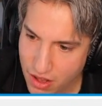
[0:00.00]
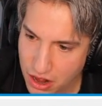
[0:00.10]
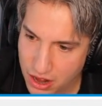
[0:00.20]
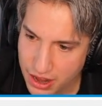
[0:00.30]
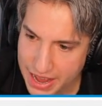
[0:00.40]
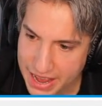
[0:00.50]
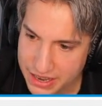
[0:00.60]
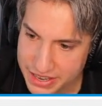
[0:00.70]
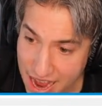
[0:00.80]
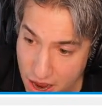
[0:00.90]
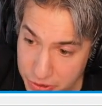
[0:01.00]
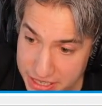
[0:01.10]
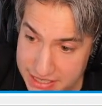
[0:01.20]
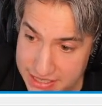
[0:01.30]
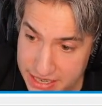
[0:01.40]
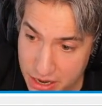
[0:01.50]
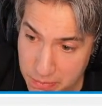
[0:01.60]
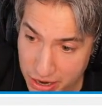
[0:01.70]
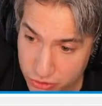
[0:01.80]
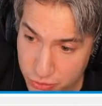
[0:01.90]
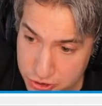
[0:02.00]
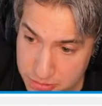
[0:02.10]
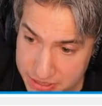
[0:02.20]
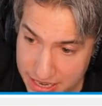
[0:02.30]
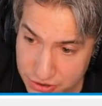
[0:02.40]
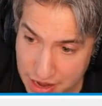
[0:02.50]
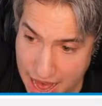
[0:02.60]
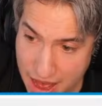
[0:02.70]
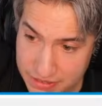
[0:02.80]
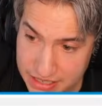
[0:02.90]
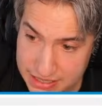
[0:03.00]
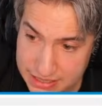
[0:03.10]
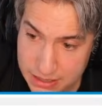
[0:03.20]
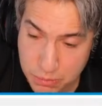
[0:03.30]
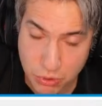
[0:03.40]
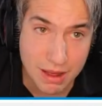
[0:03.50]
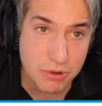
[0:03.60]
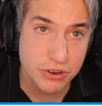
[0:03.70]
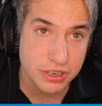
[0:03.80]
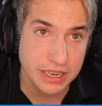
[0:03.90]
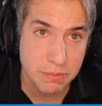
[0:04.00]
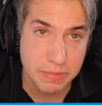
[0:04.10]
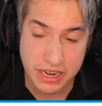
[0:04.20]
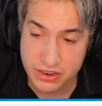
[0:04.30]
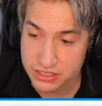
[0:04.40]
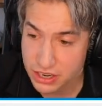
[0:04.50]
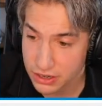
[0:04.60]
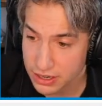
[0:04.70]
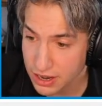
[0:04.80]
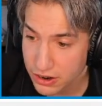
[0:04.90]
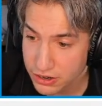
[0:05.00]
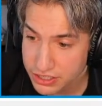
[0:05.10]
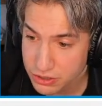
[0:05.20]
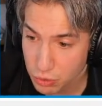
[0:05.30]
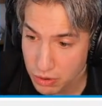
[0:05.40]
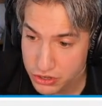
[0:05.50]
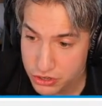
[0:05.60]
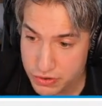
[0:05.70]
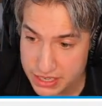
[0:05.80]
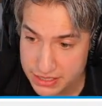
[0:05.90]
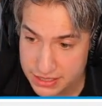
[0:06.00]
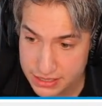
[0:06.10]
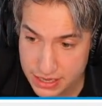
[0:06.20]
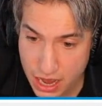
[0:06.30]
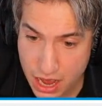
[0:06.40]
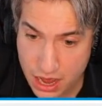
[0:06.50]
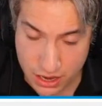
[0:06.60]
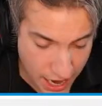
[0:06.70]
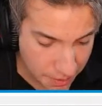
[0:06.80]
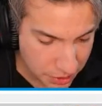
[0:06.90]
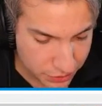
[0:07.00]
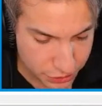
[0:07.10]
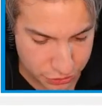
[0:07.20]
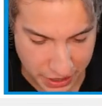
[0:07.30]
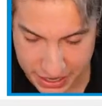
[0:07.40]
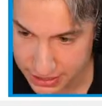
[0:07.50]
And now you can see in my rooms, I do have this parameters that appears called R01 units. And I'm going to try